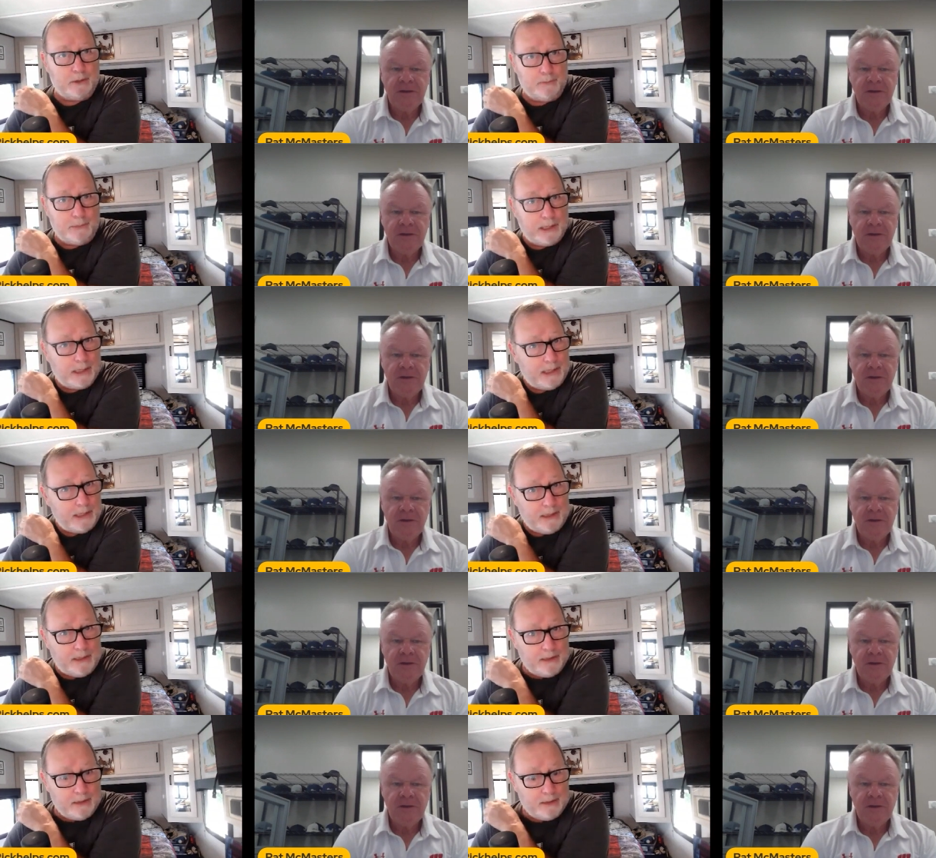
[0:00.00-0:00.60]
Speaker 1: the
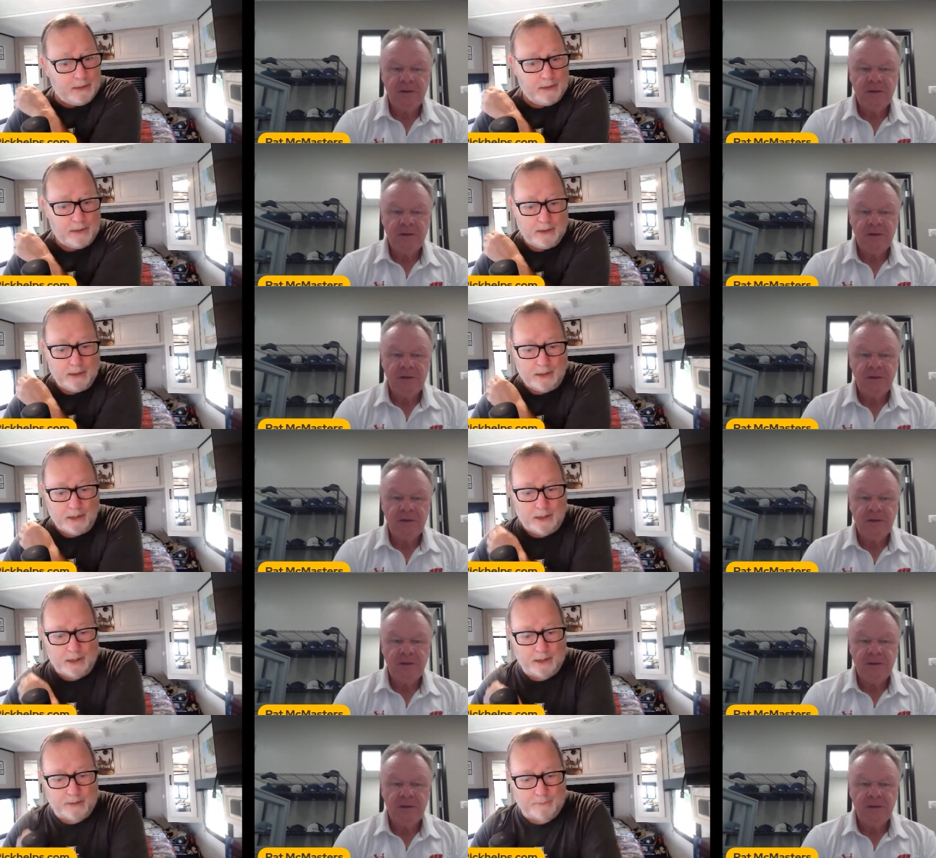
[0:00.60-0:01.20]
money,
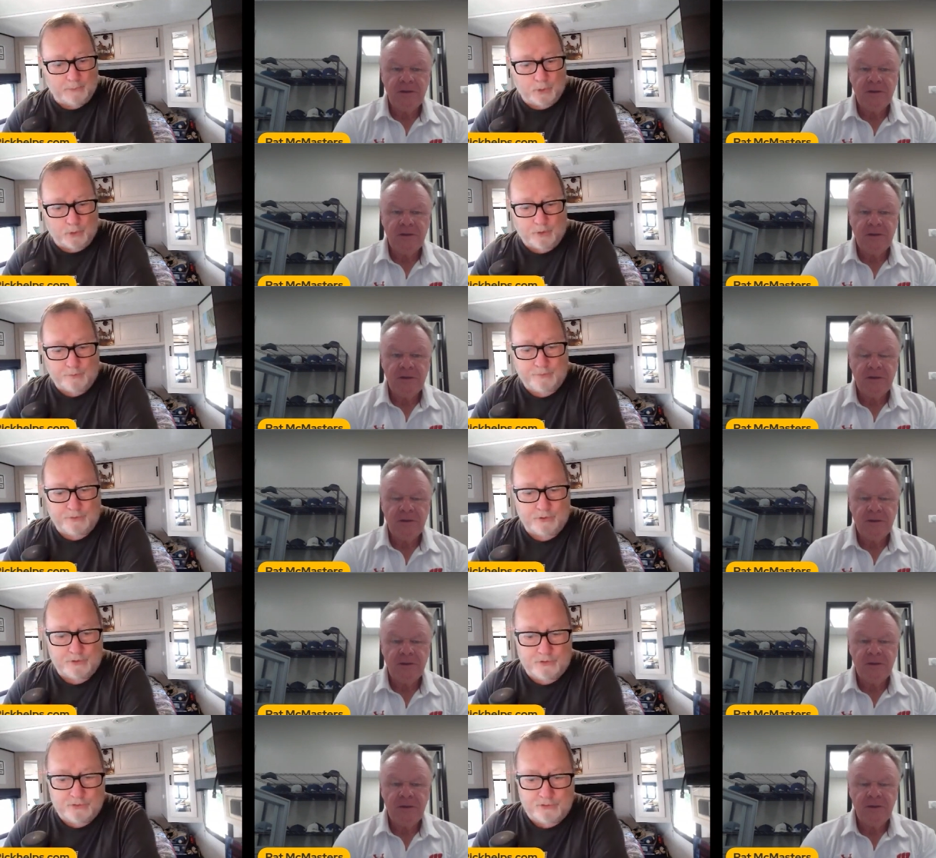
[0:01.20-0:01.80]
um, or if
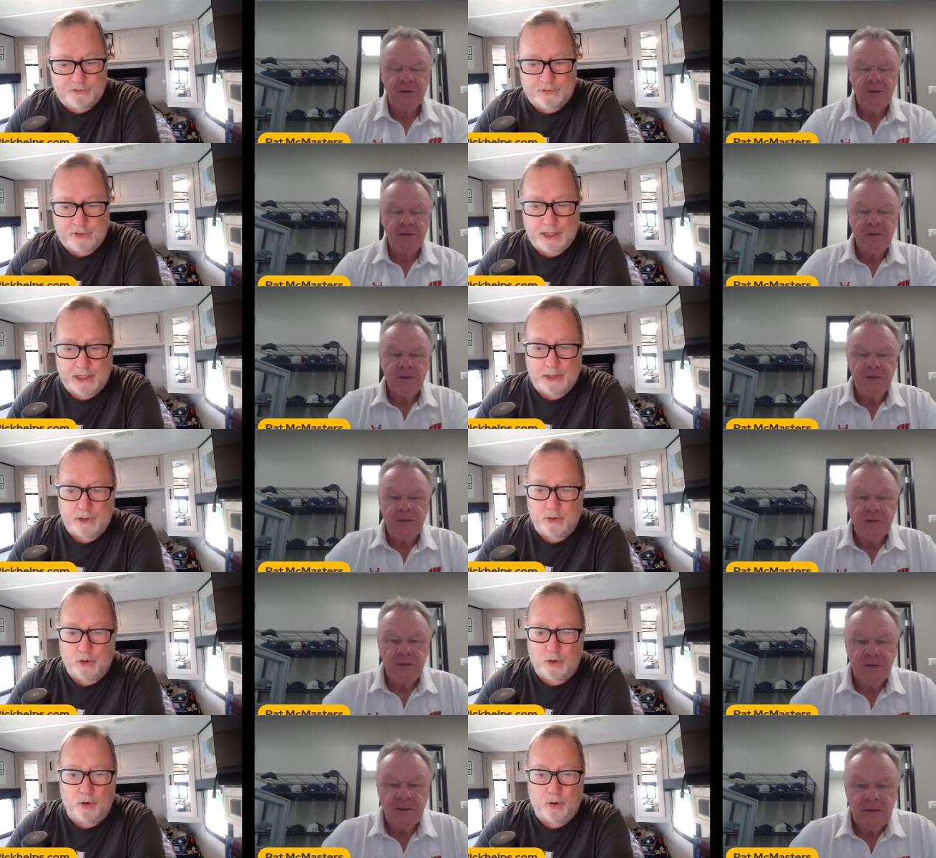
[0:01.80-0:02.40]
they're just
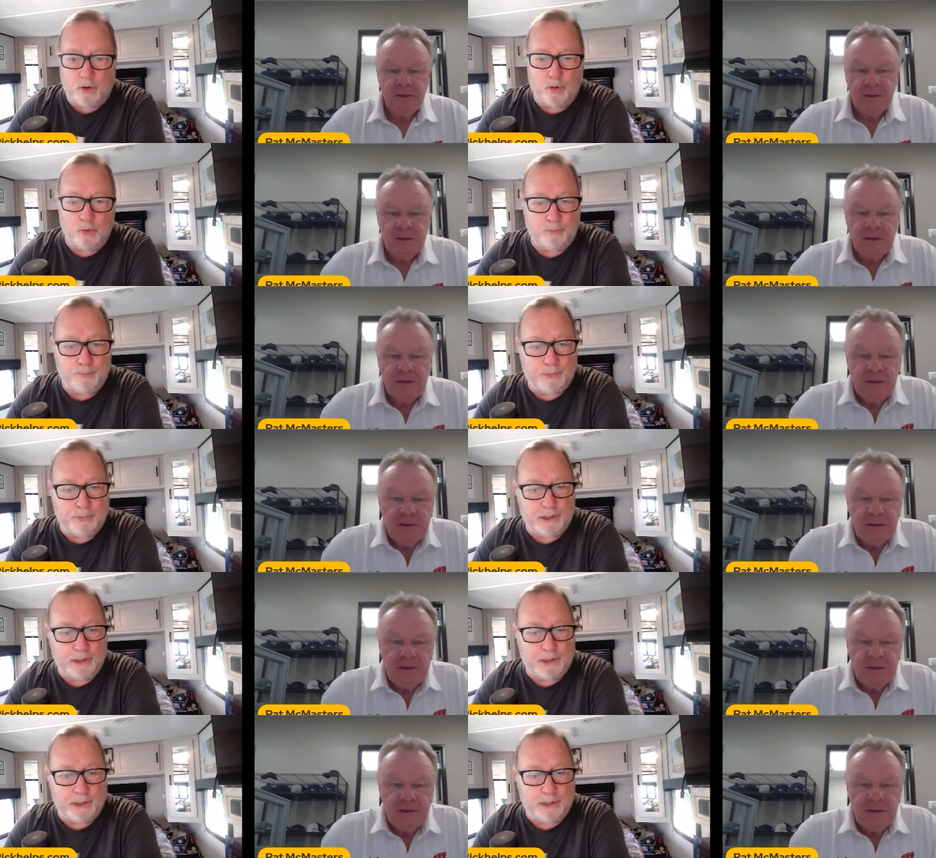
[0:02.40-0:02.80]
staying home.